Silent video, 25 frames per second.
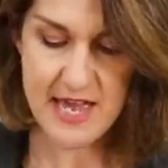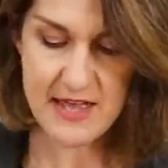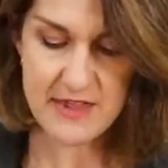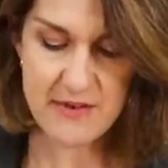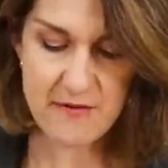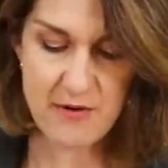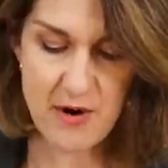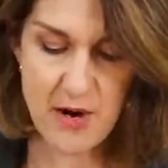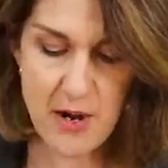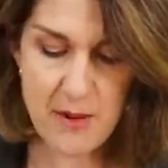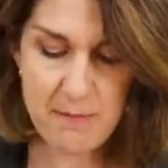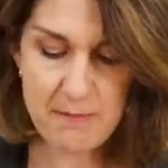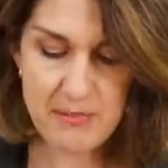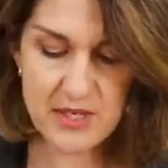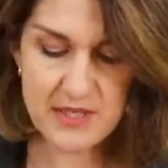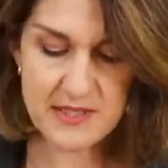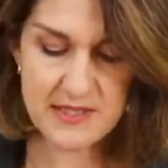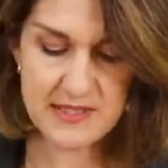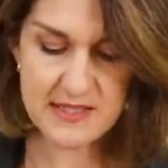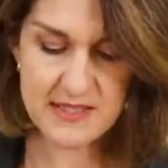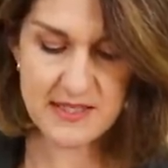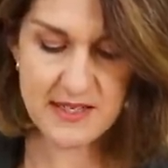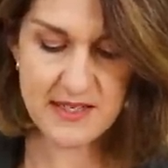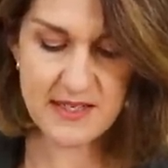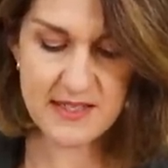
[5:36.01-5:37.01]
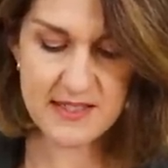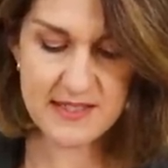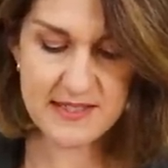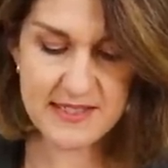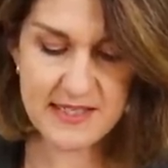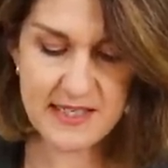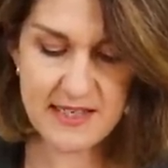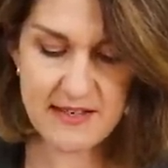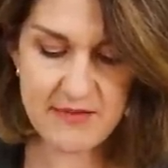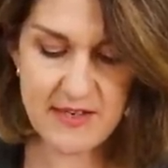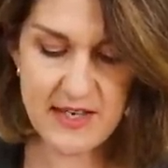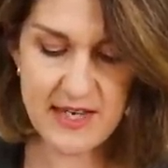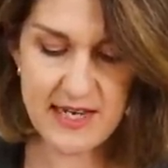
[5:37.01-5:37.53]
There are bust darts to
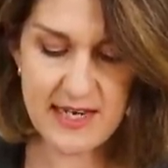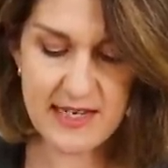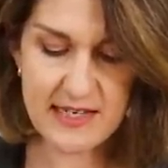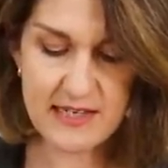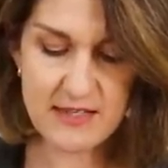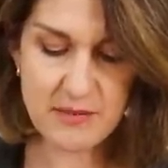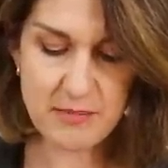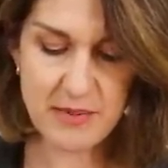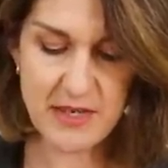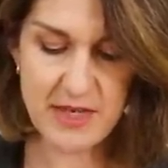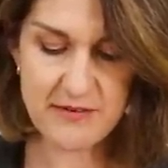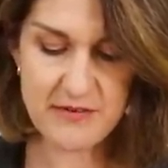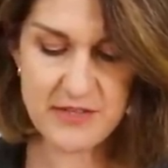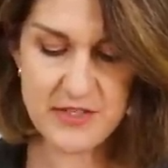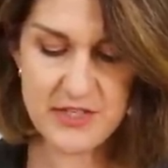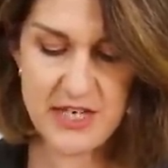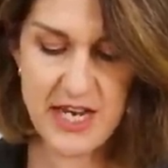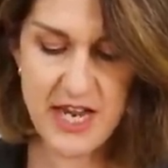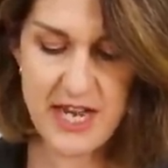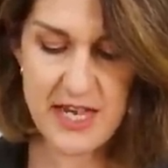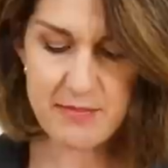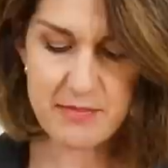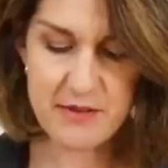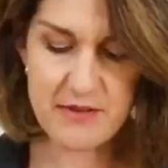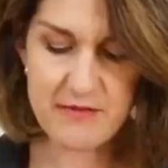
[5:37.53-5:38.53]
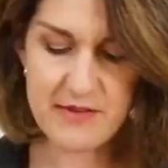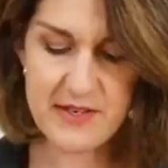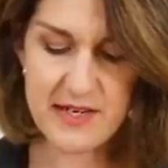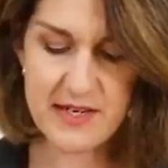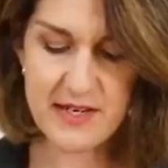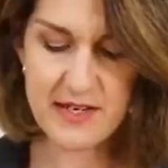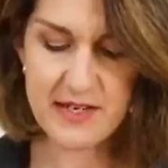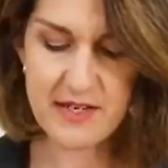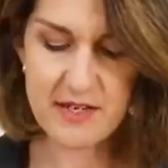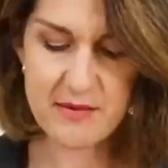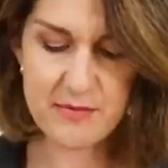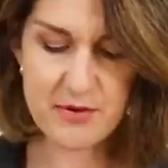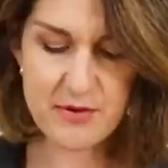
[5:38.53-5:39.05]
give it a little bit of shape if you
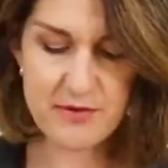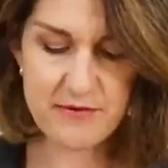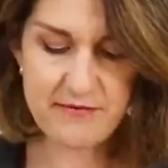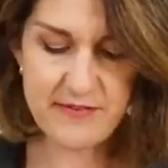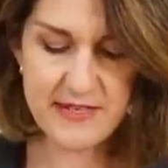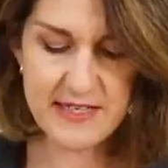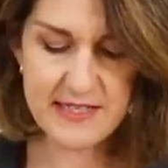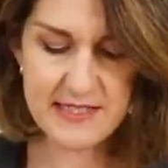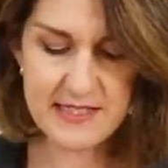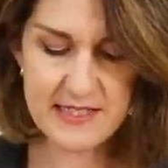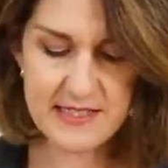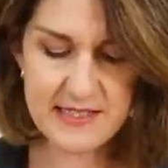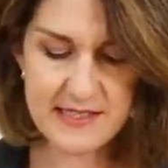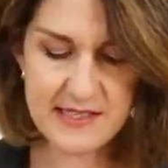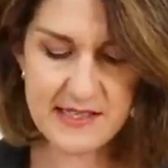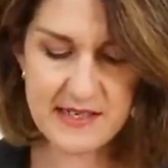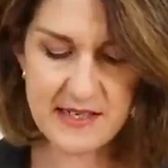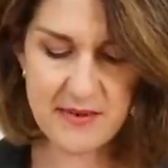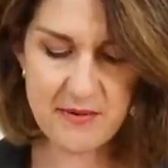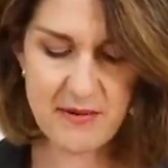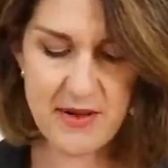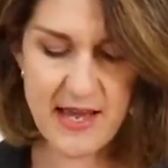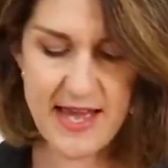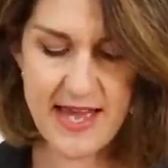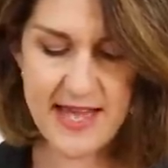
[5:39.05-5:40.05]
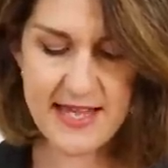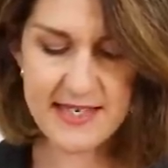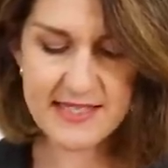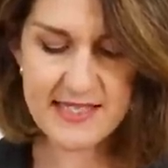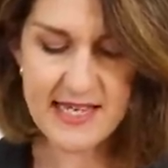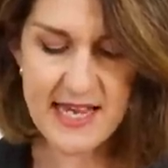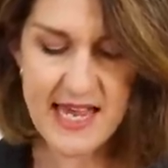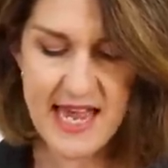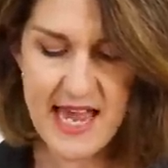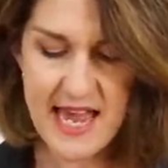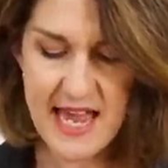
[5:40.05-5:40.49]
like a more fitted silhouette,